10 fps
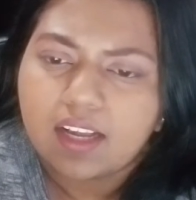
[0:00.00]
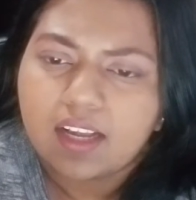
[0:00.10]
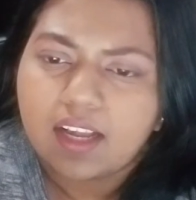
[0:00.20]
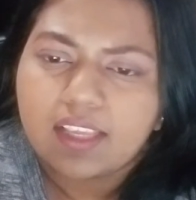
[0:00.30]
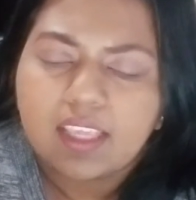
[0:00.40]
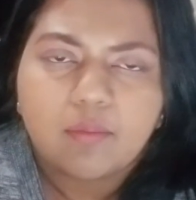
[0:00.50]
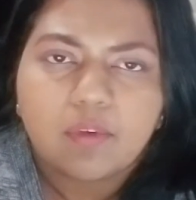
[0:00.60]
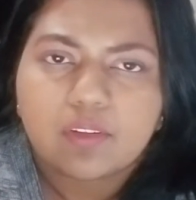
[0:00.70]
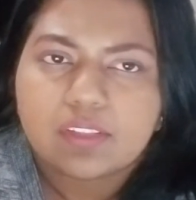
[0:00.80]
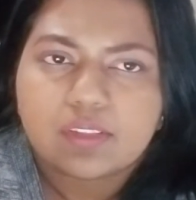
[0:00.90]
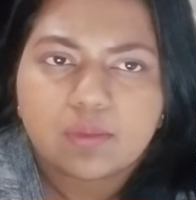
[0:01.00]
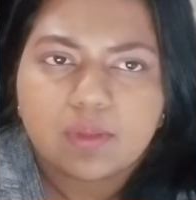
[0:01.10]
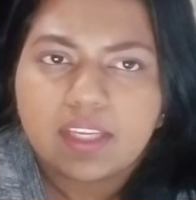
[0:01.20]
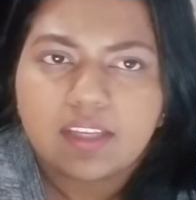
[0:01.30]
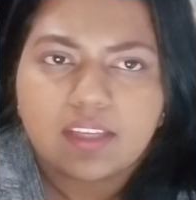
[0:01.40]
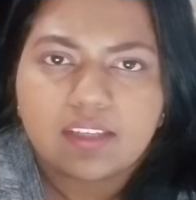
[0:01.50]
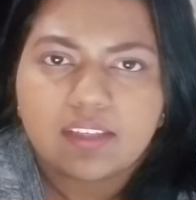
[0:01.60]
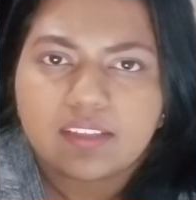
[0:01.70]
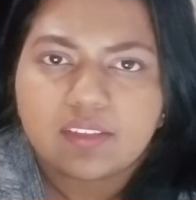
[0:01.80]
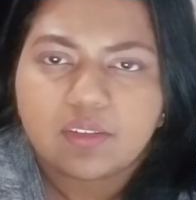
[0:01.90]
I came all this way,
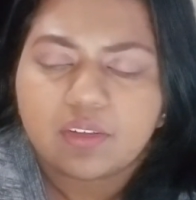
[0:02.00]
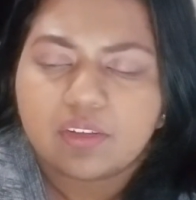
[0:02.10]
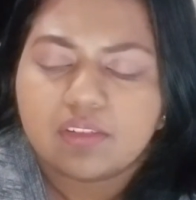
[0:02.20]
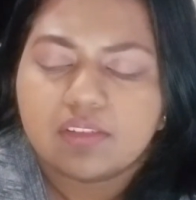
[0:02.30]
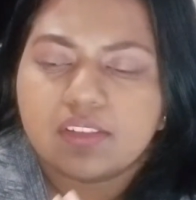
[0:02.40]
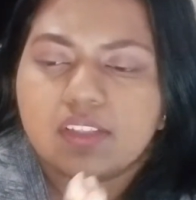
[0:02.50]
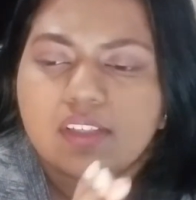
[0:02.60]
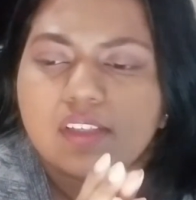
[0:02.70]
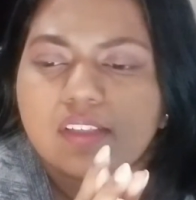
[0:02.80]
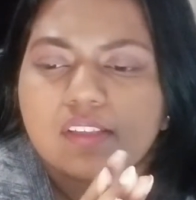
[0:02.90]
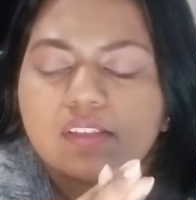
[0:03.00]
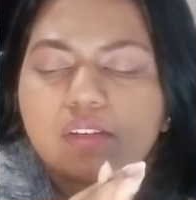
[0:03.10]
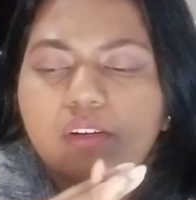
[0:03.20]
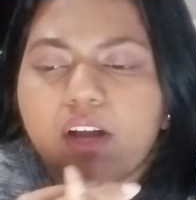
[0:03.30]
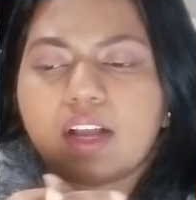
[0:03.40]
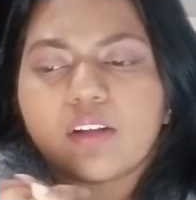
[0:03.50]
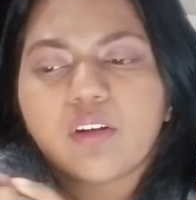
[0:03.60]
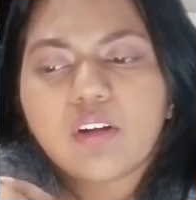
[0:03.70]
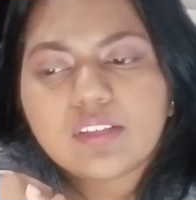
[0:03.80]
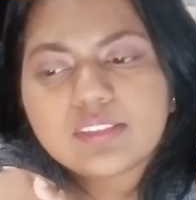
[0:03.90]
you know? So I
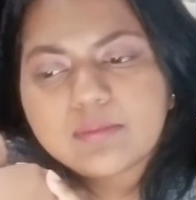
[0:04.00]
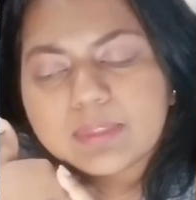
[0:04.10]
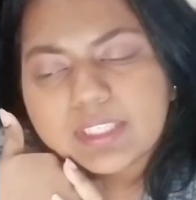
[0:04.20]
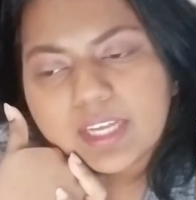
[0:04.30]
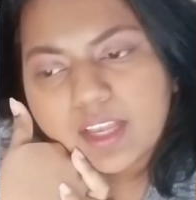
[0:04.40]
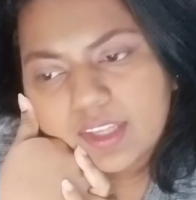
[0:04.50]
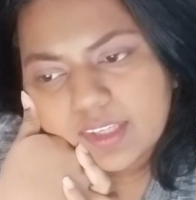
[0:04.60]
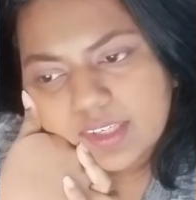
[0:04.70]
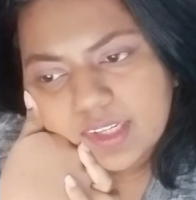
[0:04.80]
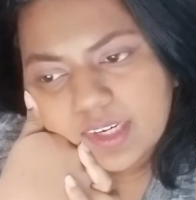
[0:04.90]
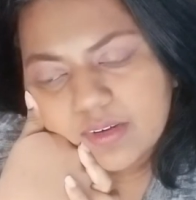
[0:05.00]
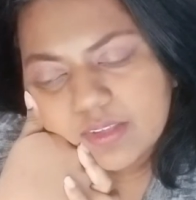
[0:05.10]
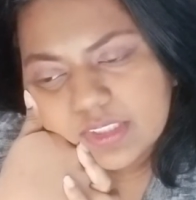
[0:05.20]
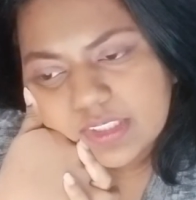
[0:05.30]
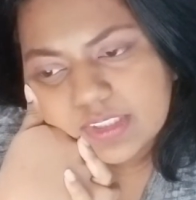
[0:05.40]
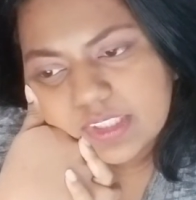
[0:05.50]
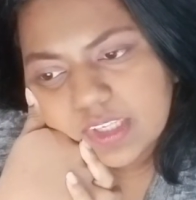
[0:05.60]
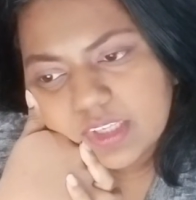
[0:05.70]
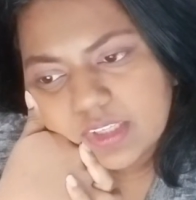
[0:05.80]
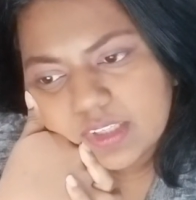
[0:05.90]
called them again, and I was just
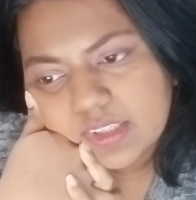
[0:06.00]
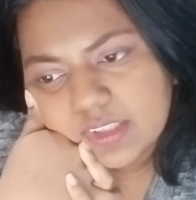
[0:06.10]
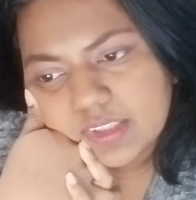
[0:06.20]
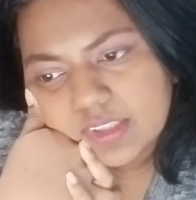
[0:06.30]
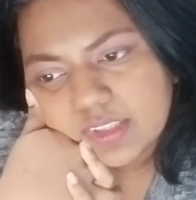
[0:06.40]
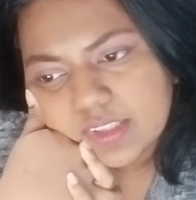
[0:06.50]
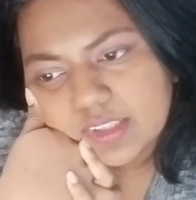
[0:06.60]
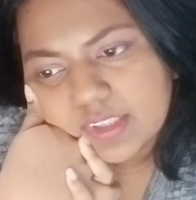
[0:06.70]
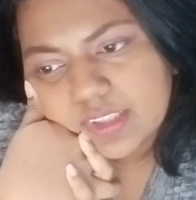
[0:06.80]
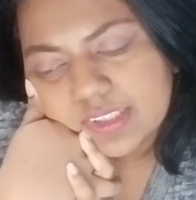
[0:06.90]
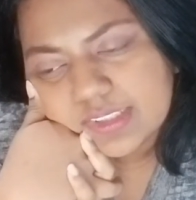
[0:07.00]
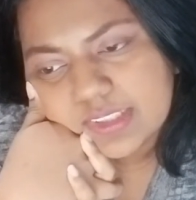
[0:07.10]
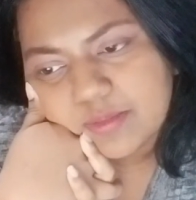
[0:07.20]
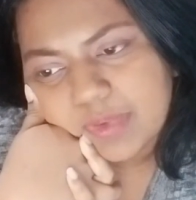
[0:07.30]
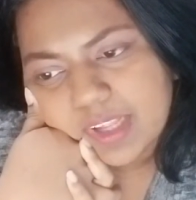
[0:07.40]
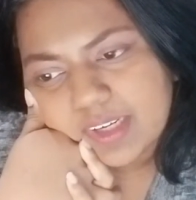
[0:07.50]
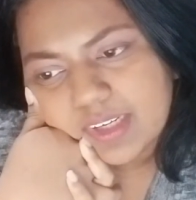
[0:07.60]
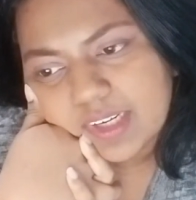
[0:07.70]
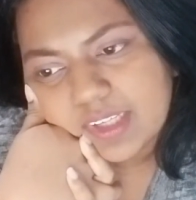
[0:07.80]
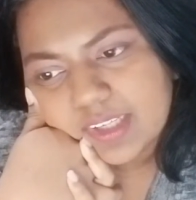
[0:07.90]
like, listen, man,
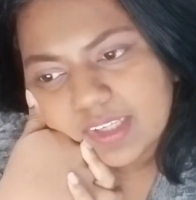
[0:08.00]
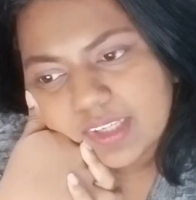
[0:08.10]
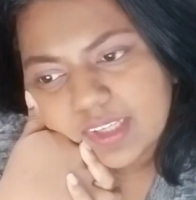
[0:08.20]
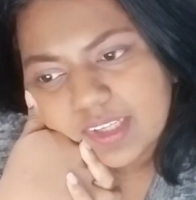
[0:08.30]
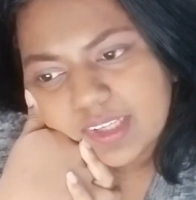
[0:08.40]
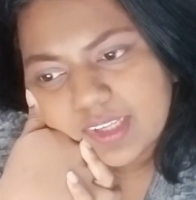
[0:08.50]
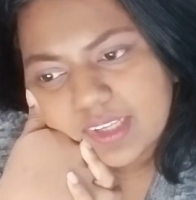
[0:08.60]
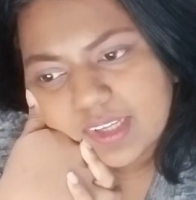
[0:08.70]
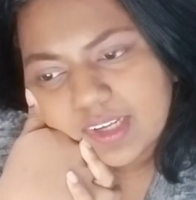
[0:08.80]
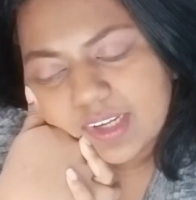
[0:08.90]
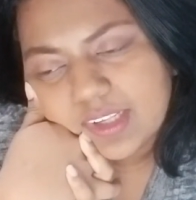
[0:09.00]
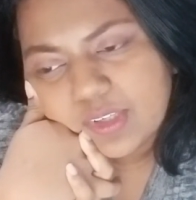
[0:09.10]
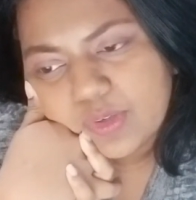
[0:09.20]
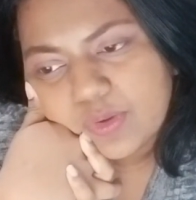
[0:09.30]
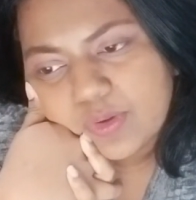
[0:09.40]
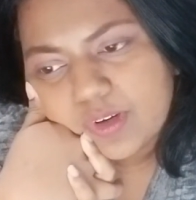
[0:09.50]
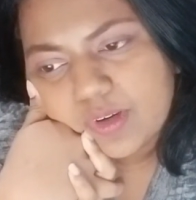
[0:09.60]
like, I know I'm